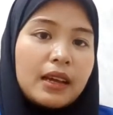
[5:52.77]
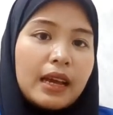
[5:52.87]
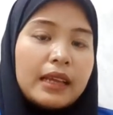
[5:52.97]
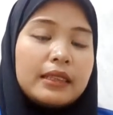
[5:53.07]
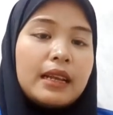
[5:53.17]

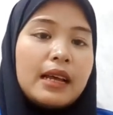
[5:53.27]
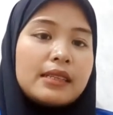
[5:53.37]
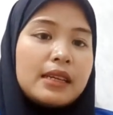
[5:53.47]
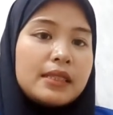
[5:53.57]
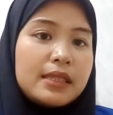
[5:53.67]
And the
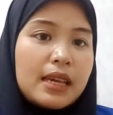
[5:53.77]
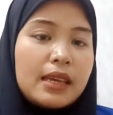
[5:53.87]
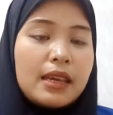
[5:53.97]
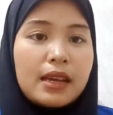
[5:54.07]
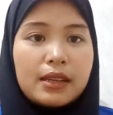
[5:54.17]
last I
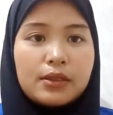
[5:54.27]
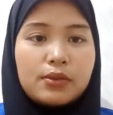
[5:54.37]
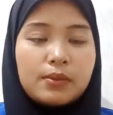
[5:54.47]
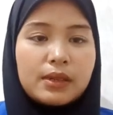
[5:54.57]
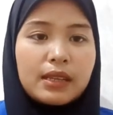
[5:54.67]
say,
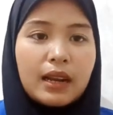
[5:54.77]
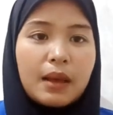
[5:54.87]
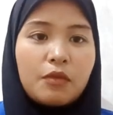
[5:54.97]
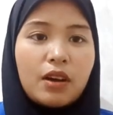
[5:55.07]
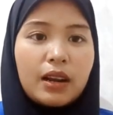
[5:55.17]

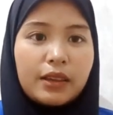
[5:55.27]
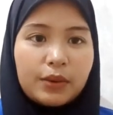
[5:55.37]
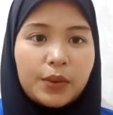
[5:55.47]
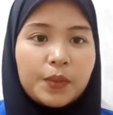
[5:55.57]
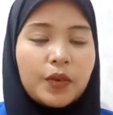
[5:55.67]

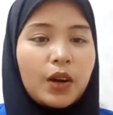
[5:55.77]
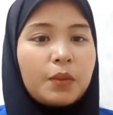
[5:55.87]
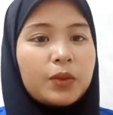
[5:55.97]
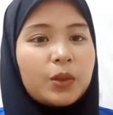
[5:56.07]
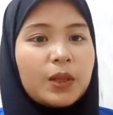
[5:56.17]
Assalamualaikum
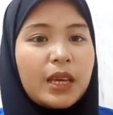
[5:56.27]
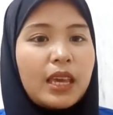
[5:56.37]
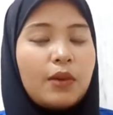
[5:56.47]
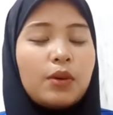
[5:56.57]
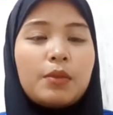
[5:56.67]

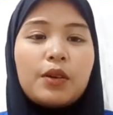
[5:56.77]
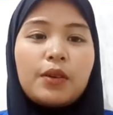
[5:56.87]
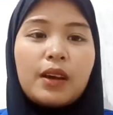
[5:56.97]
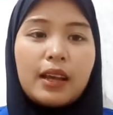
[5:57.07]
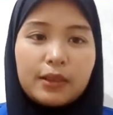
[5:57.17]
warahmatullahi
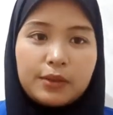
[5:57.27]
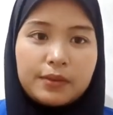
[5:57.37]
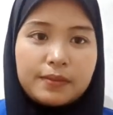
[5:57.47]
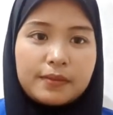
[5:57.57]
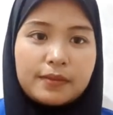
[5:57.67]
wabarakatuh.